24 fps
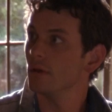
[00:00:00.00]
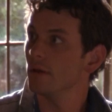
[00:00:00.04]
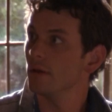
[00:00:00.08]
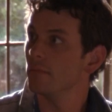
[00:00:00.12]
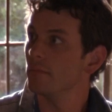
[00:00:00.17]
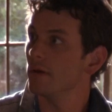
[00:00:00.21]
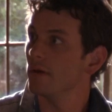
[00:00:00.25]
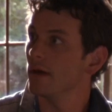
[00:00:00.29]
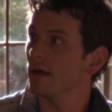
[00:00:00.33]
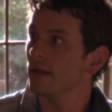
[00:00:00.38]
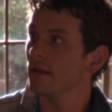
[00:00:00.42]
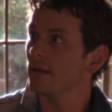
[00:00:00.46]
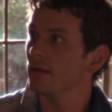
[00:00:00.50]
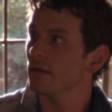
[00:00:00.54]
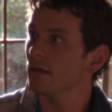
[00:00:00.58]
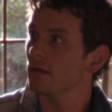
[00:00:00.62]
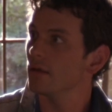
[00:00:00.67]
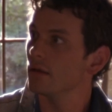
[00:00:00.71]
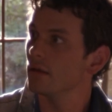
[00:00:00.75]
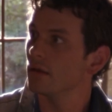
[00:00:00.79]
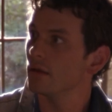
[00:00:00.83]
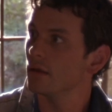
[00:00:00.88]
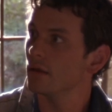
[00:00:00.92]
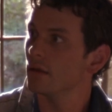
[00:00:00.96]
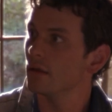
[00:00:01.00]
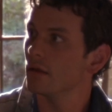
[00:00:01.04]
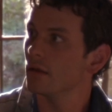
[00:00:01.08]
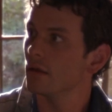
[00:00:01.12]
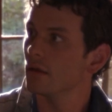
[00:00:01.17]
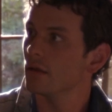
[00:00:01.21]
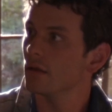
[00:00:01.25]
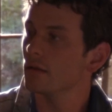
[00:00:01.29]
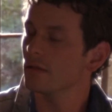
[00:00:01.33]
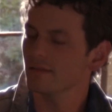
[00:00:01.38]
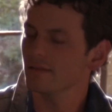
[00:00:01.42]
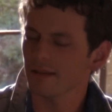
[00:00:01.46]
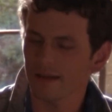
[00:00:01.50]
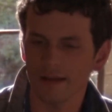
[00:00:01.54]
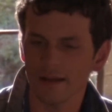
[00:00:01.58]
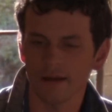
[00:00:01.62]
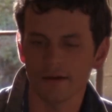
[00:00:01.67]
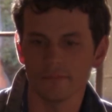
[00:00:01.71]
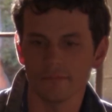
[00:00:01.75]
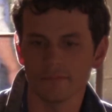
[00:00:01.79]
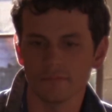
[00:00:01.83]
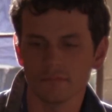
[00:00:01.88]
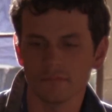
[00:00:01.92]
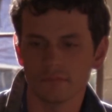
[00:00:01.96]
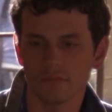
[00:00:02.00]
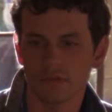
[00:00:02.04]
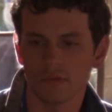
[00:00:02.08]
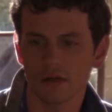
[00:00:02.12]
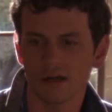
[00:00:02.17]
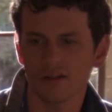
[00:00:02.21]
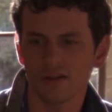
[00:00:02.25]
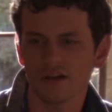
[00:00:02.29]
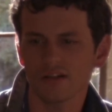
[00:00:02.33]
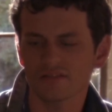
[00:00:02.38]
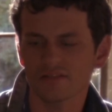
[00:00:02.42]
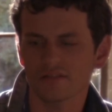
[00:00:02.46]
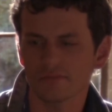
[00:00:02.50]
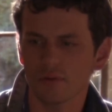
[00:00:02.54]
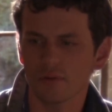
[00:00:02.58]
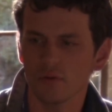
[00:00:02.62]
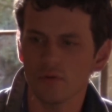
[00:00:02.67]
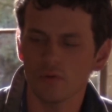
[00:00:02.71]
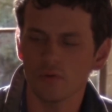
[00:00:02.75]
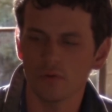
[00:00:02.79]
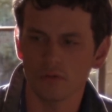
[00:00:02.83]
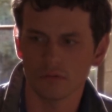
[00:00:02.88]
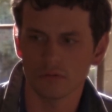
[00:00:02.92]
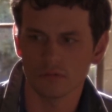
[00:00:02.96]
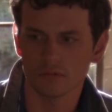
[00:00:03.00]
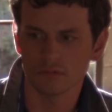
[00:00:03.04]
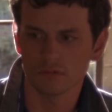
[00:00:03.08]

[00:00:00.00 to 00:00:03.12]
In bed? No. Damn, I lost the pool.